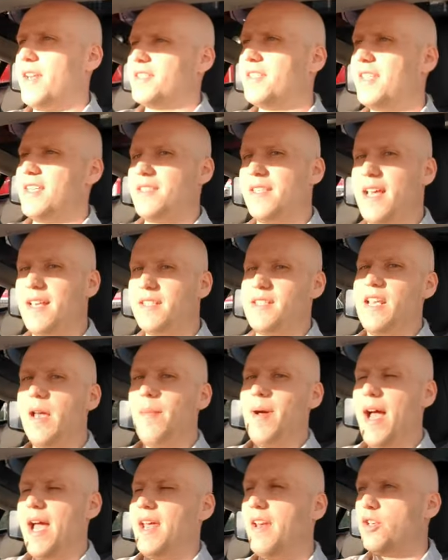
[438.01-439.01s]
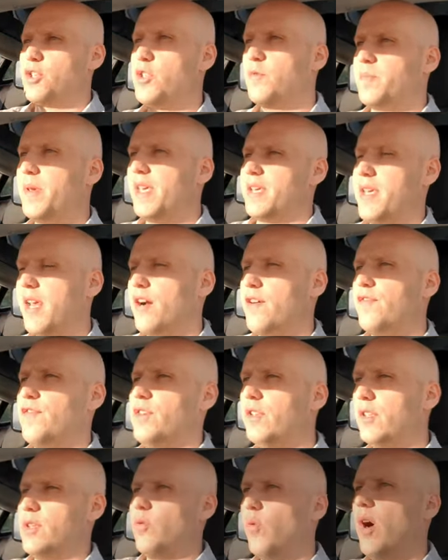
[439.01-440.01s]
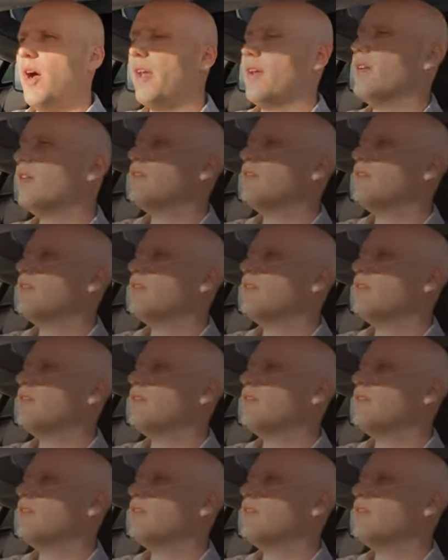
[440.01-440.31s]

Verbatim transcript: it sees that semi and it's just being careful or what.